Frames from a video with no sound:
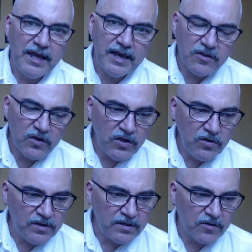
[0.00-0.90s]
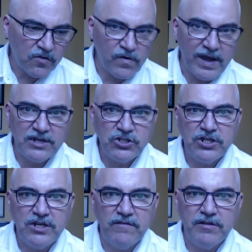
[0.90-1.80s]
executing the
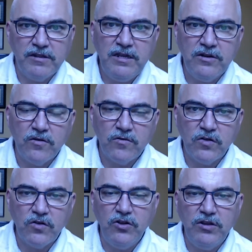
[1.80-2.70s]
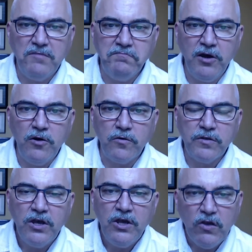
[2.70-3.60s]
strategy of the leader. So you need both.